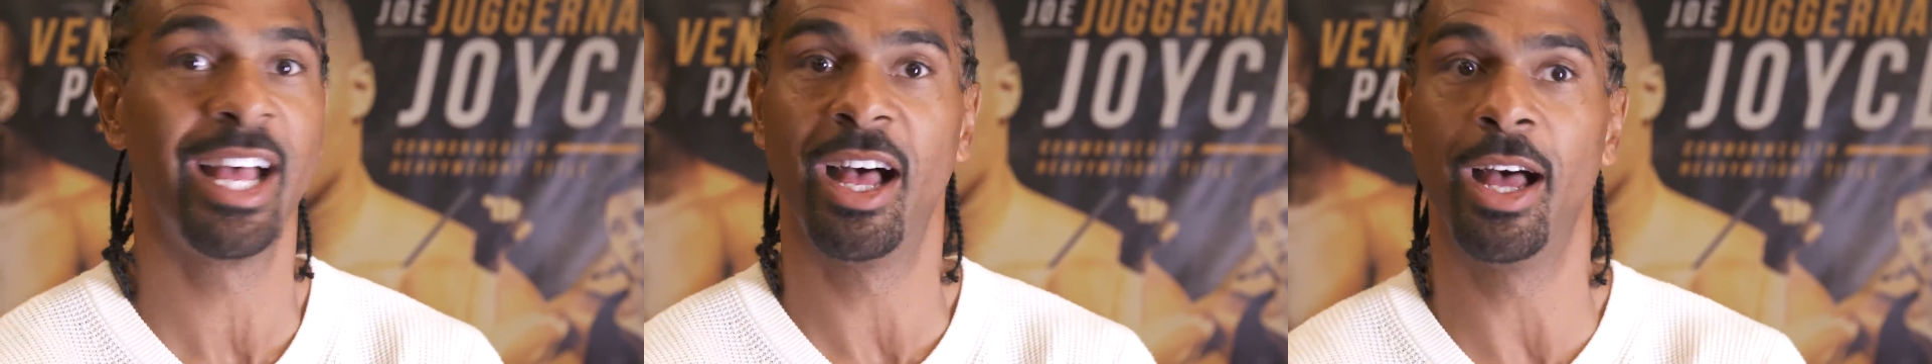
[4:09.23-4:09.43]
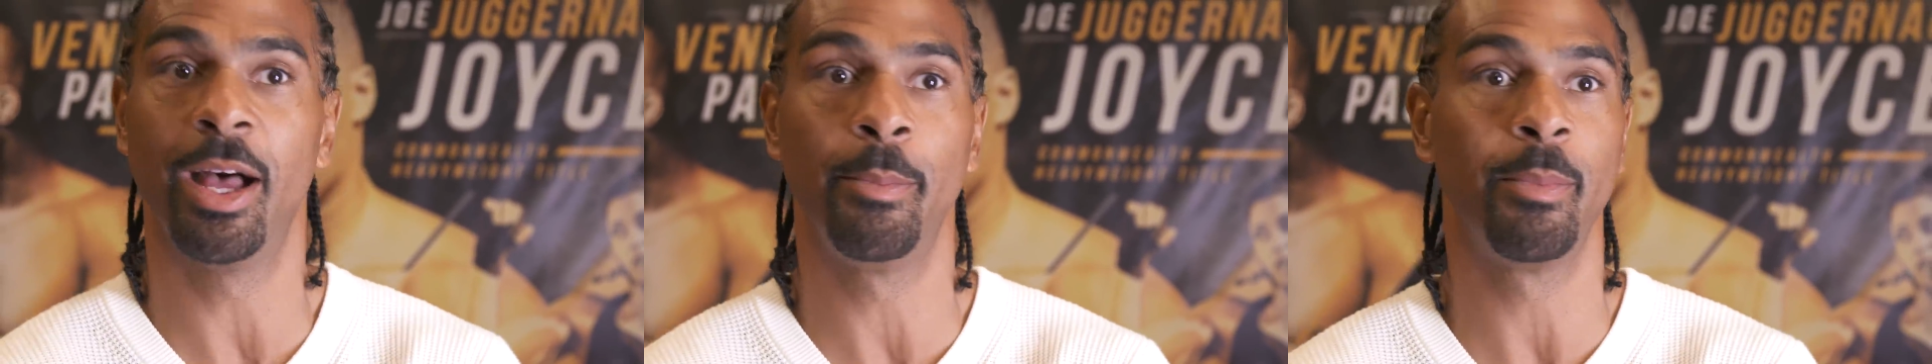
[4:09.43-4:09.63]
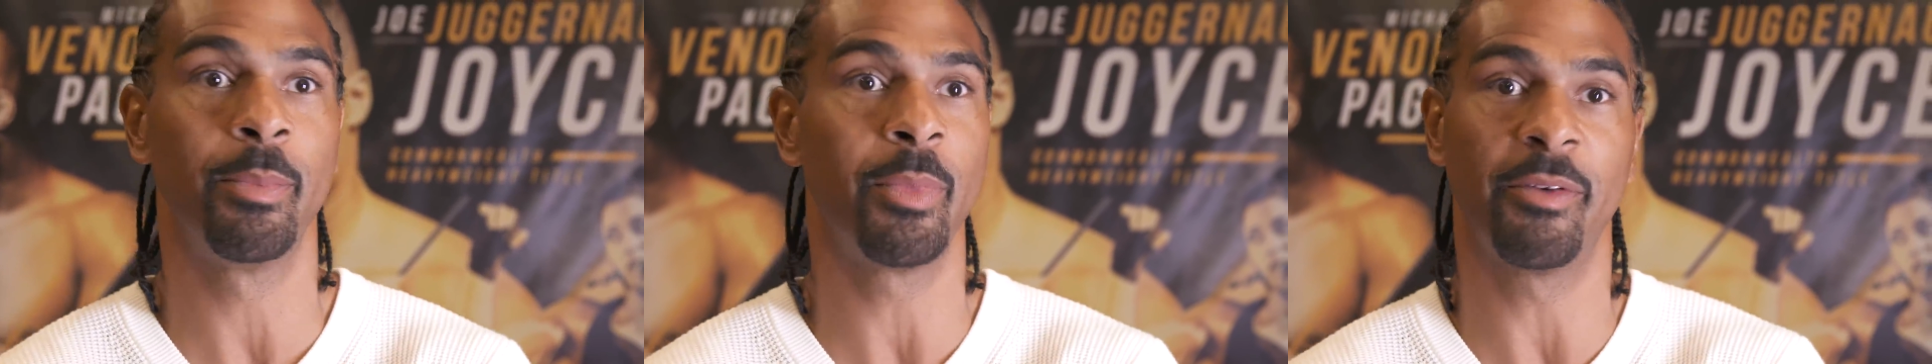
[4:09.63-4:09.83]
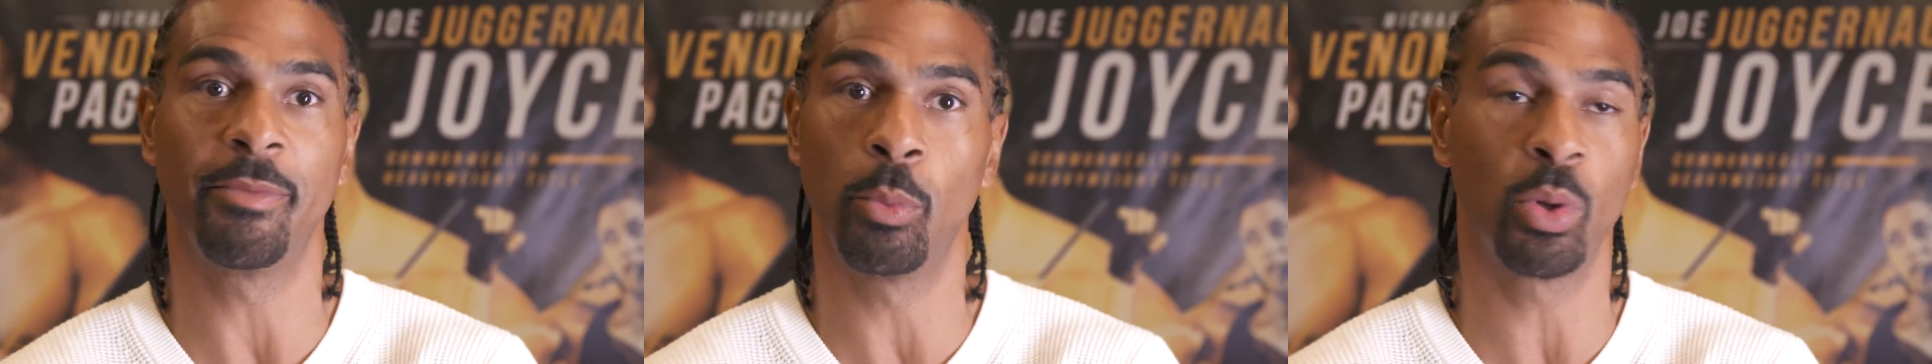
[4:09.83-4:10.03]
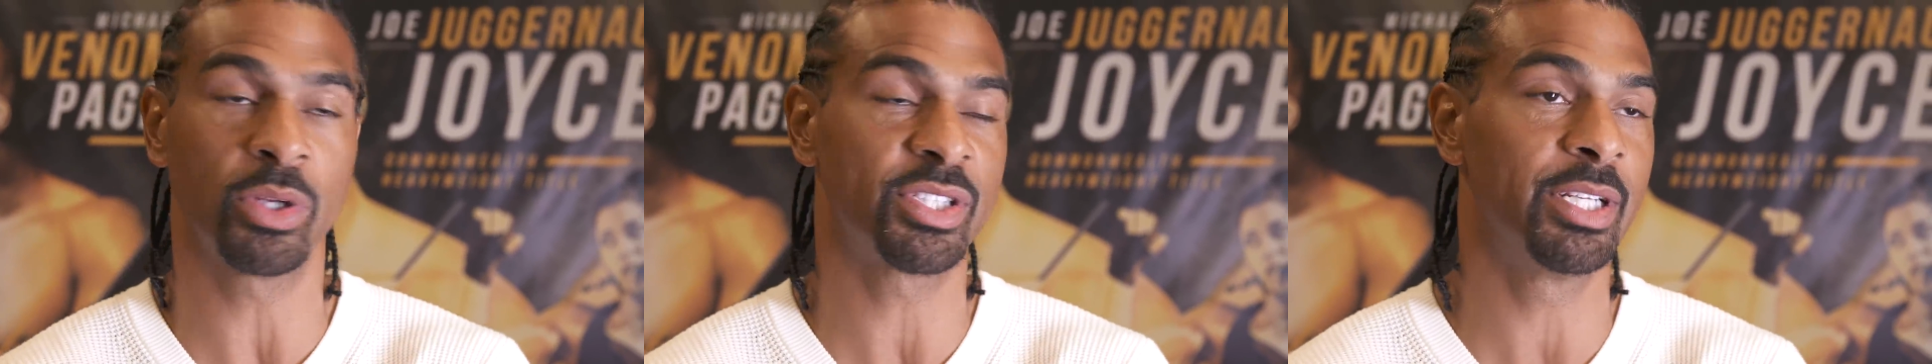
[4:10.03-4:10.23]
I've
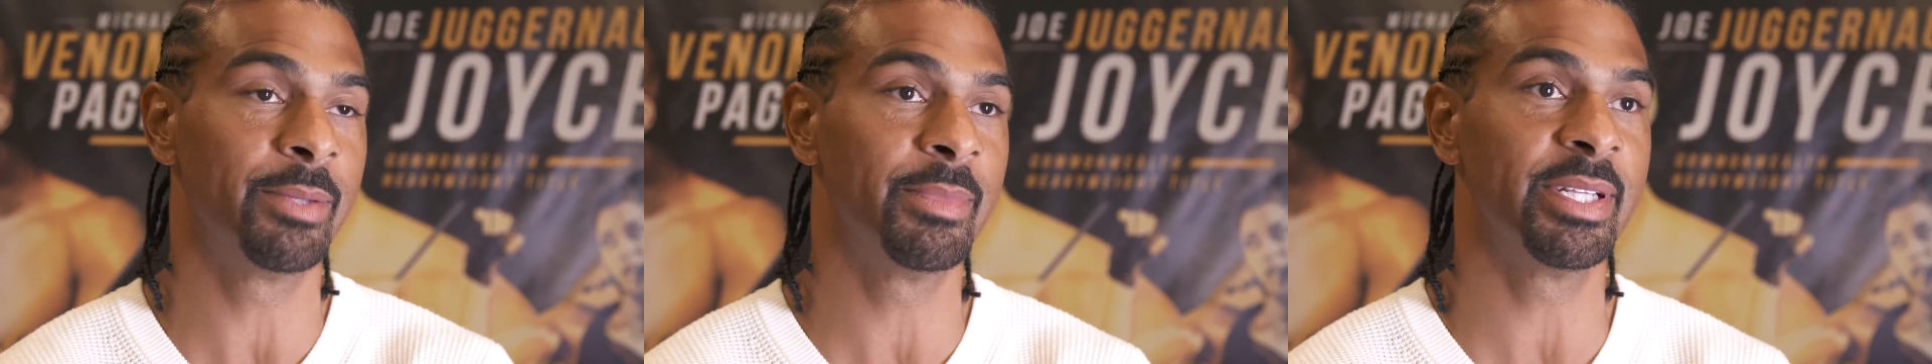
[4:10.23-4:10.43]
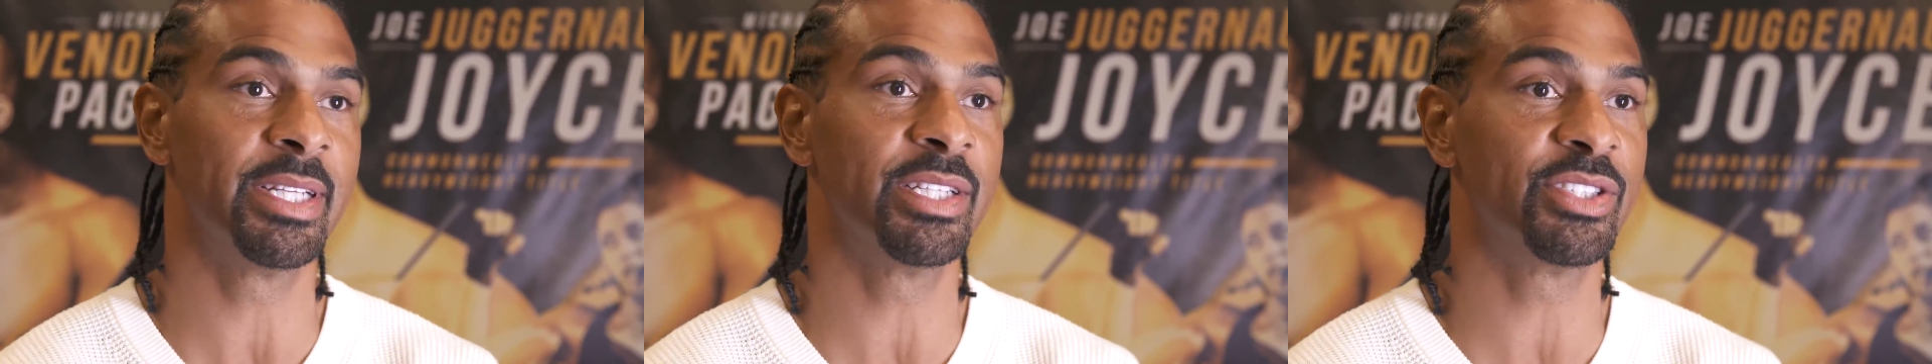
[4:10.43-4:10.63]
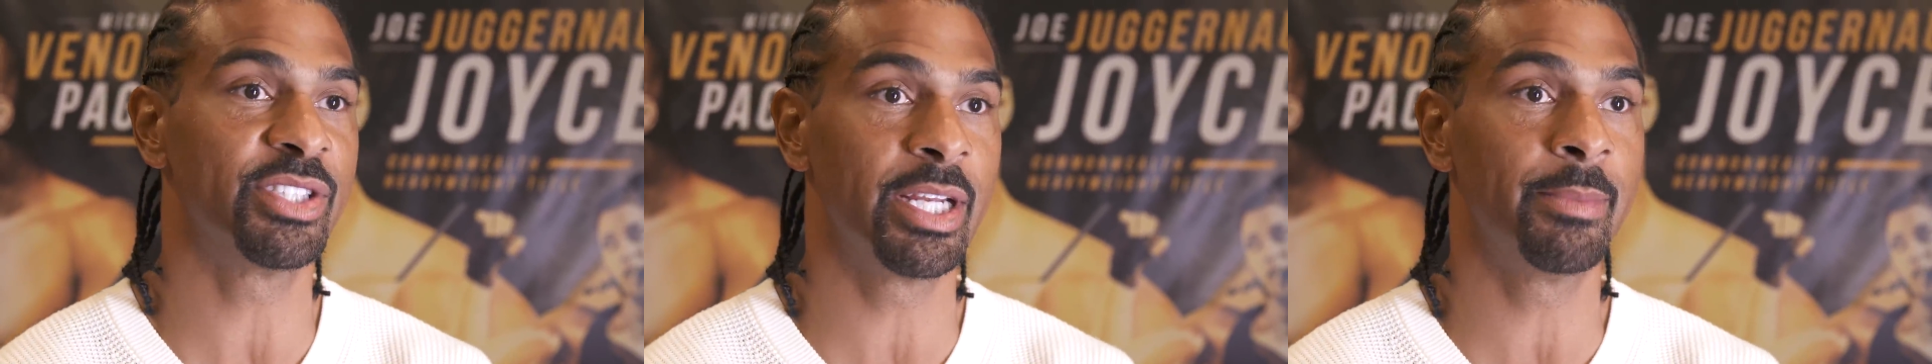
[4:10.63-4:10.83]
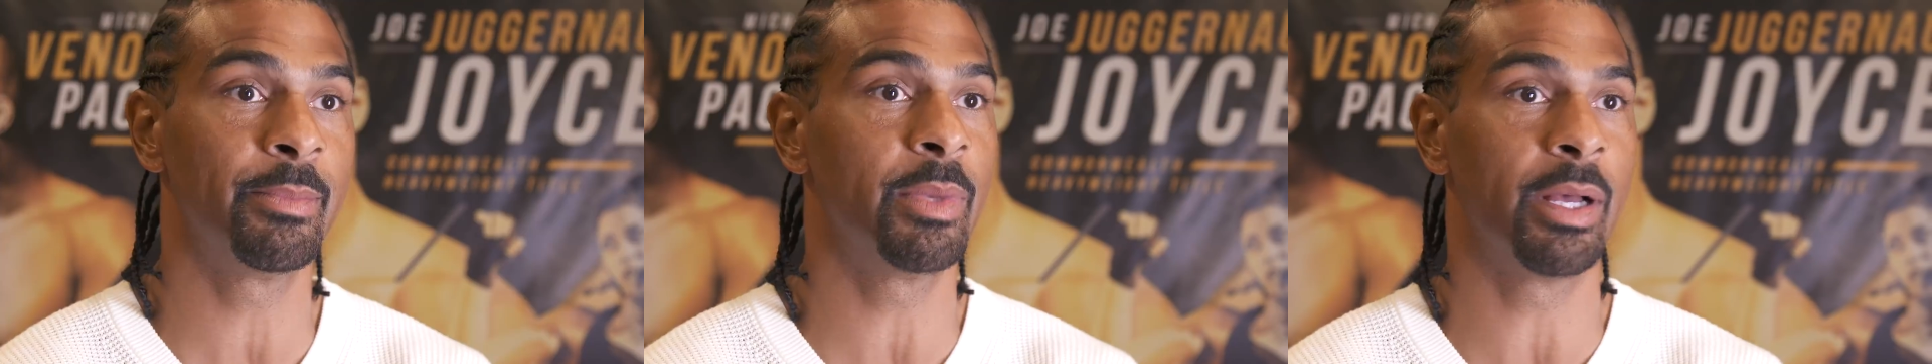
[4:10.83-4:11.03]
been watching him in the gym.